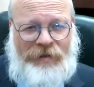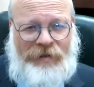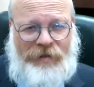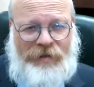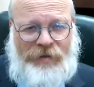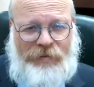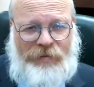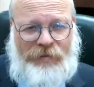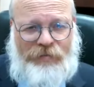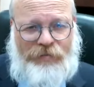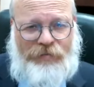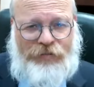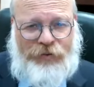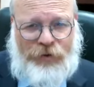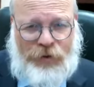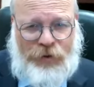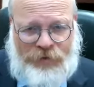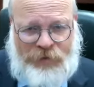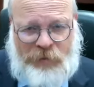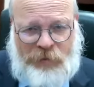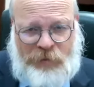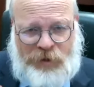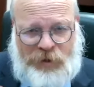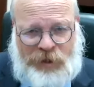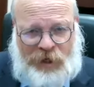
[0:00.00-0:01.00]
to prove
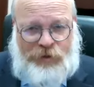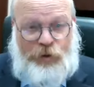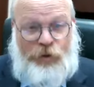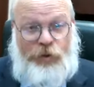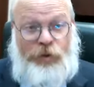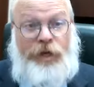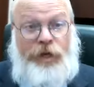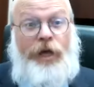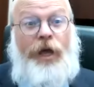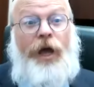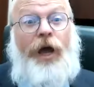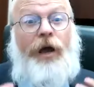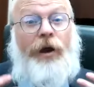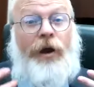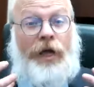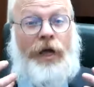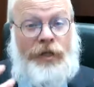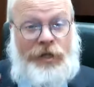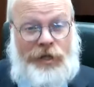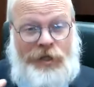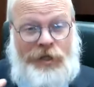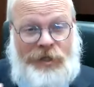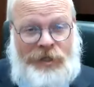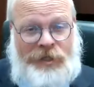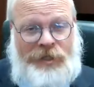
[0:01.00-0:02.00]
themselves who they are
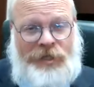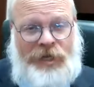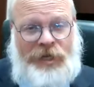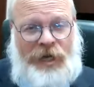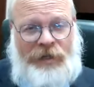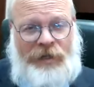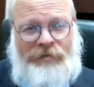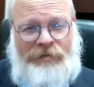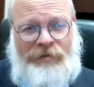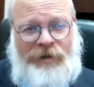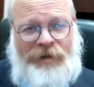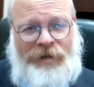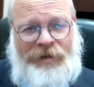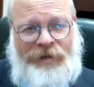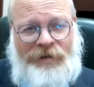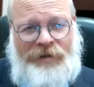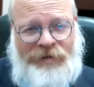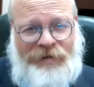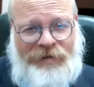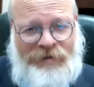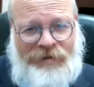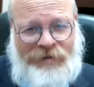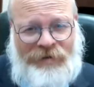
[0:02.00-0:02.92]
on the inside, right?